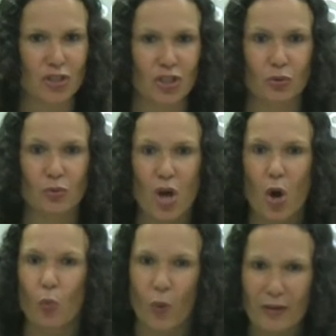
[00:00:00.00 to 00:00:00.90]
to you,
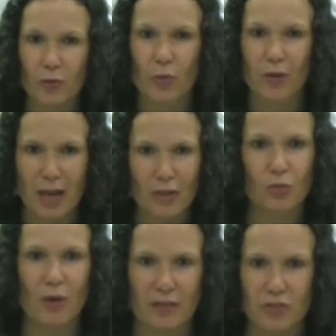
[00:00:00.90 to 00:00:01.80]
whether or not
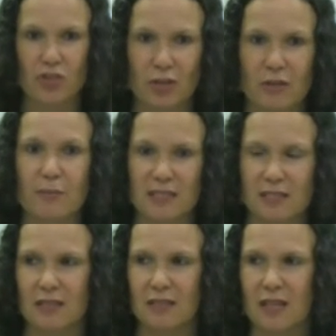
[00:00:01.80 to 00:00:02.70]
you ever start a
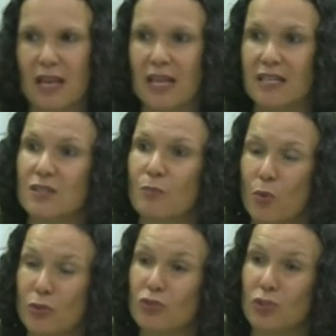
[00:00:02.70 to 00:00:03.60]
business. It is
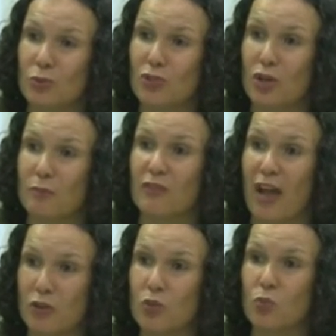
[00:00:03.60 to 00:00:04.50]
important to you in terms of
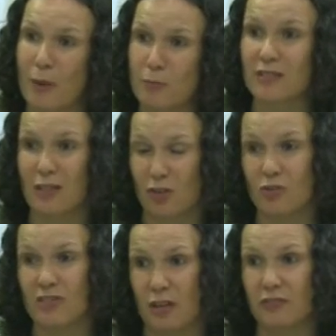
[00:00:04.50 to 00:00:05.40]
how you represent
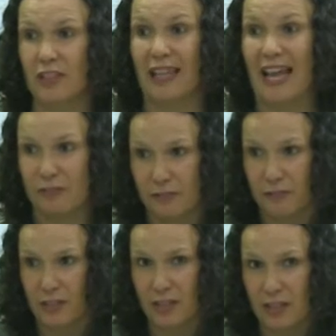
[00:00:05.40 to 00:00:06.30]
yourself in life.